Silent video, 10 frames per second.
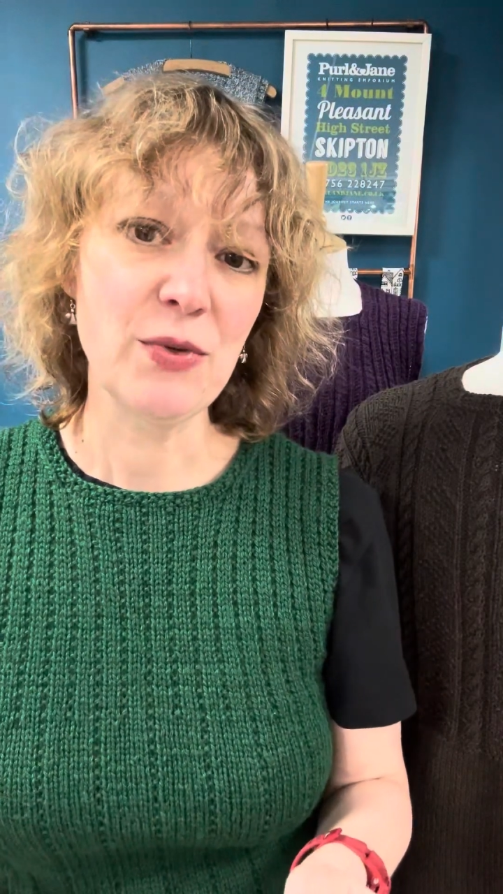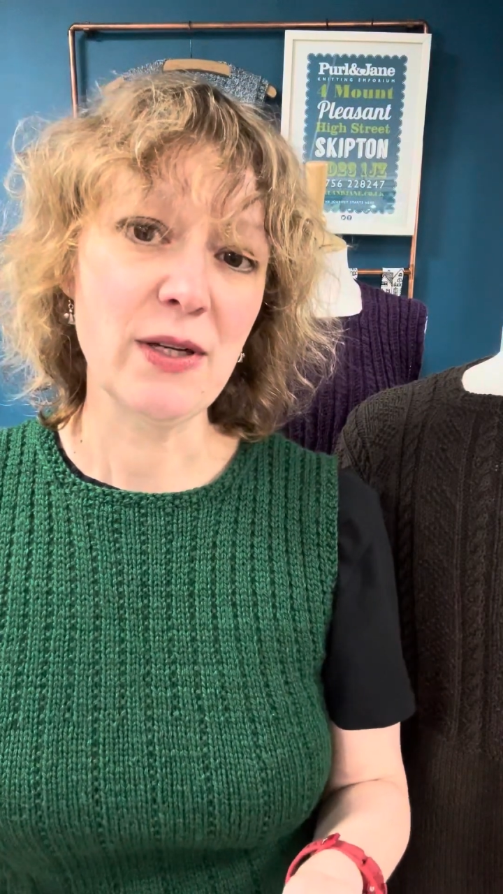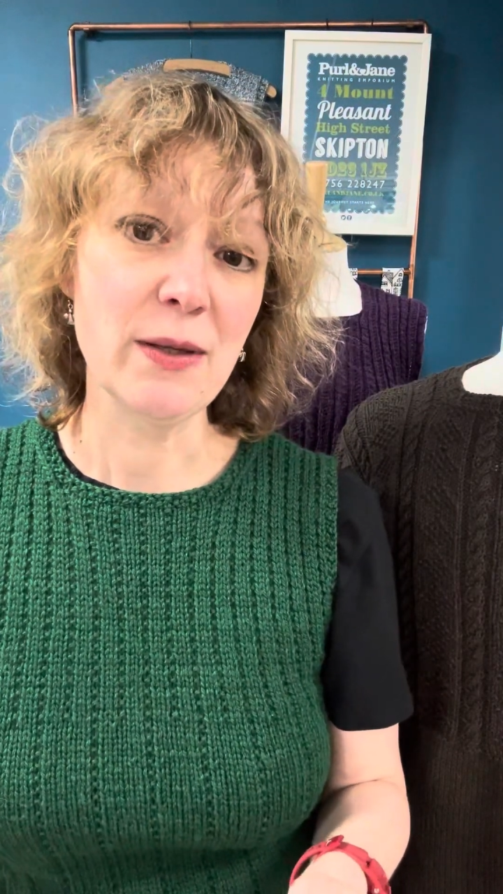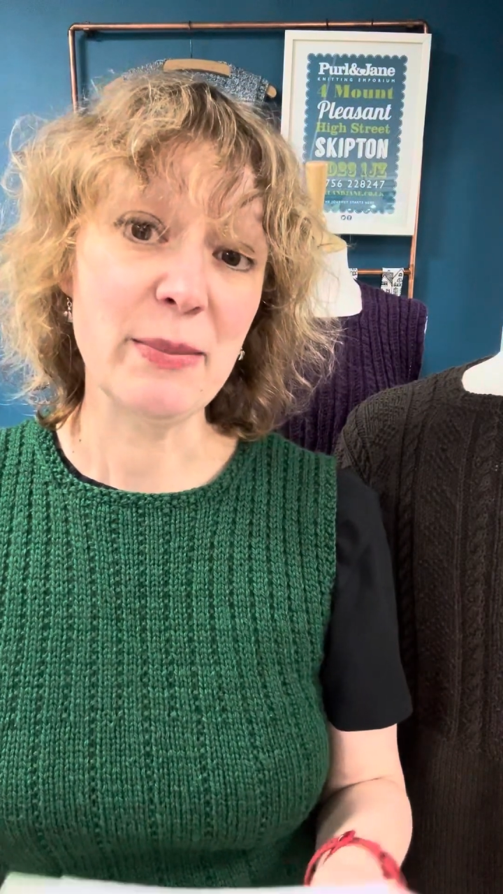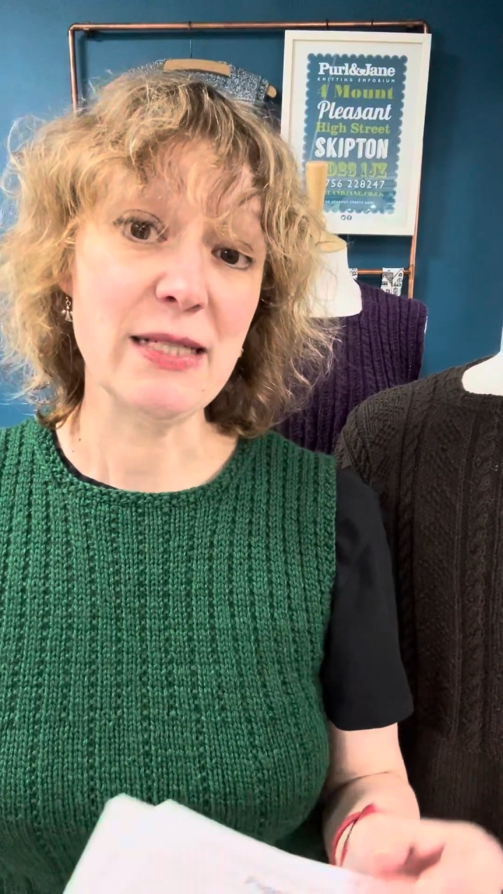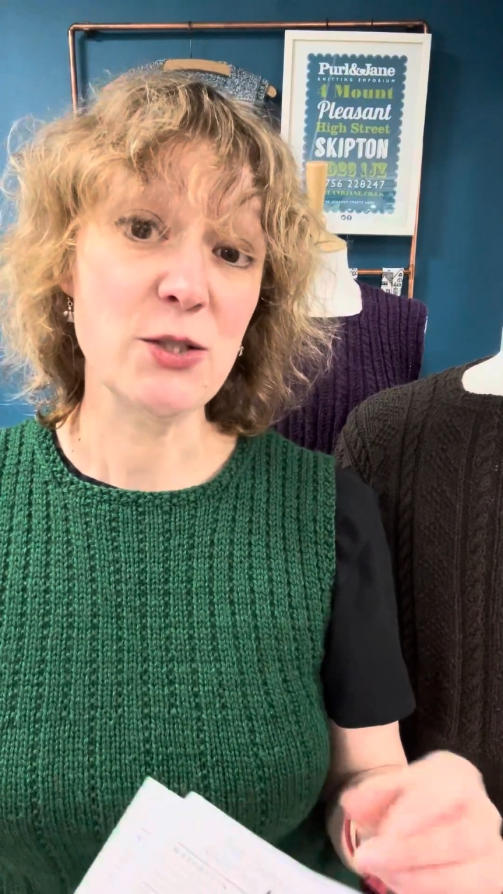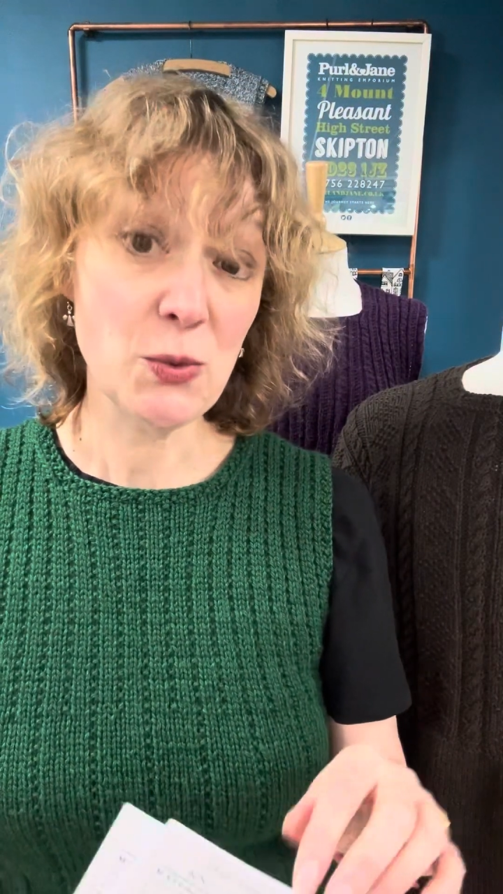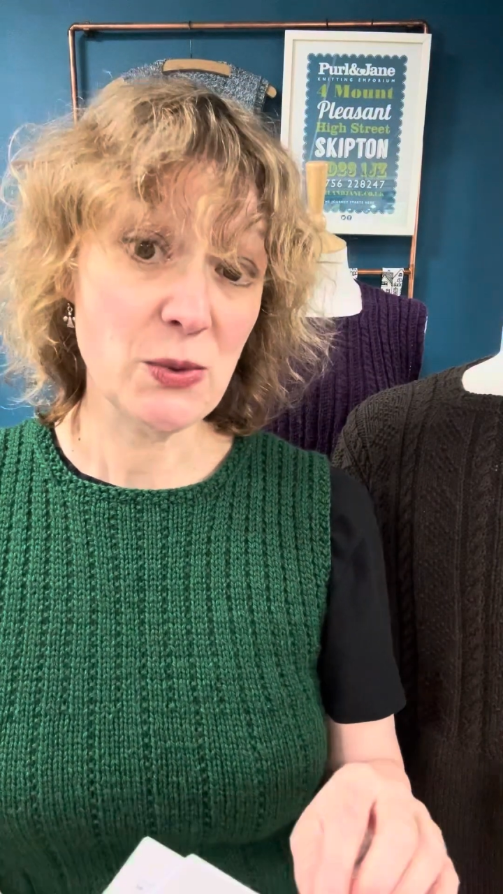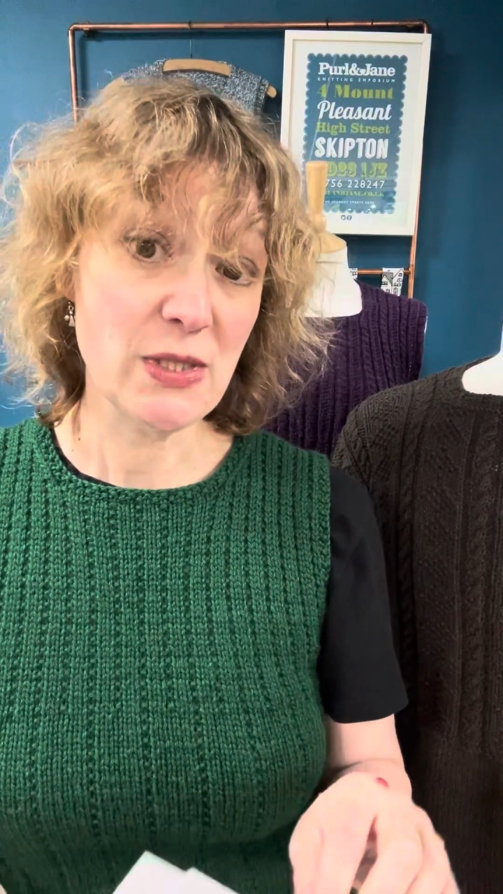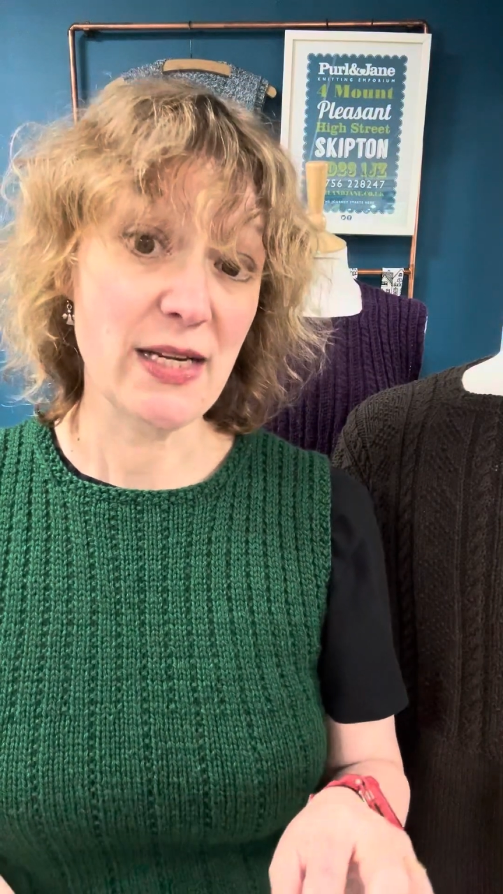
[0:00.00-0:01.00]
feel a bit
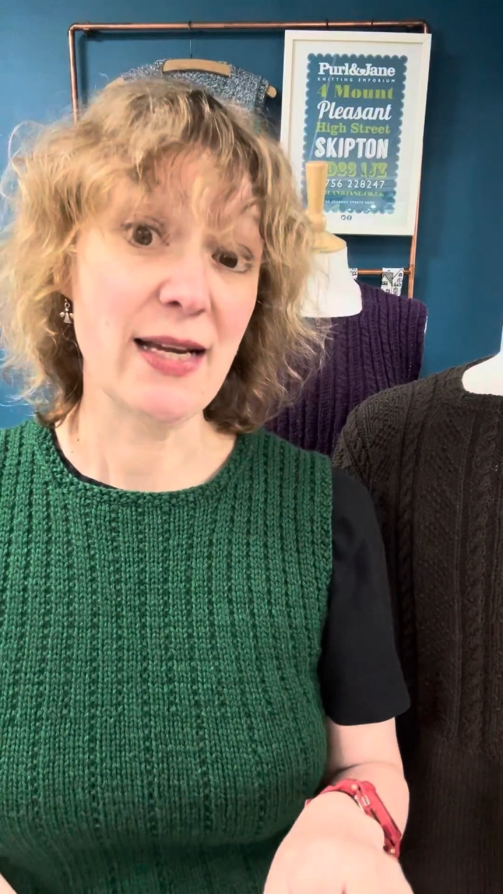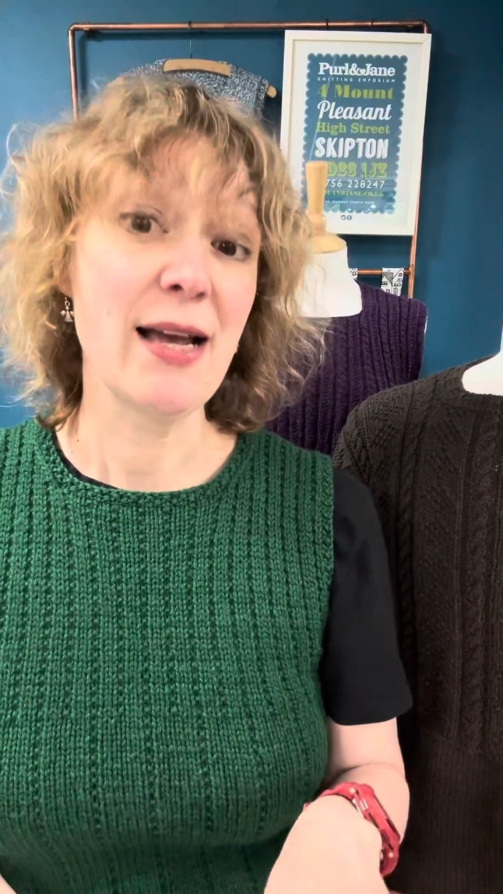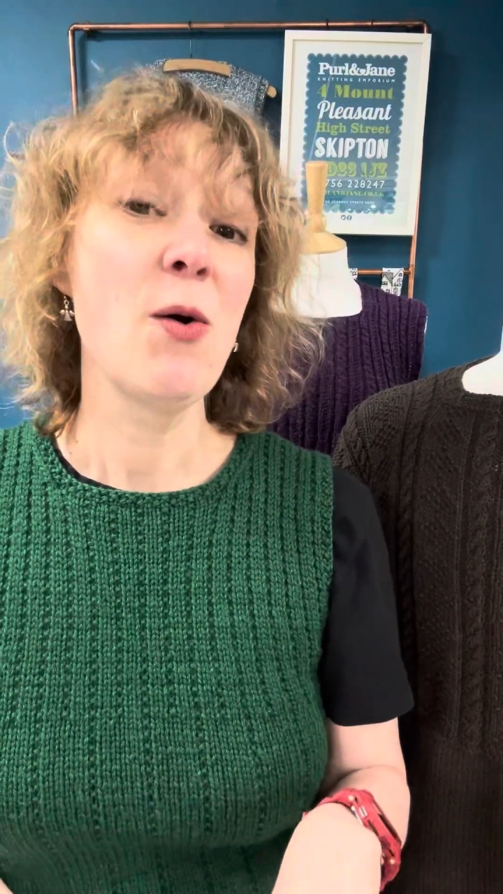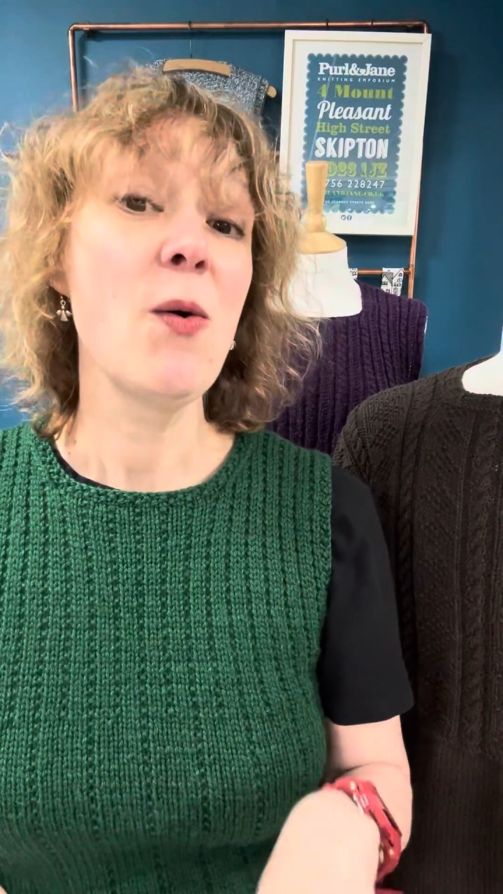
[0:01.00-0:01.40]
daunting.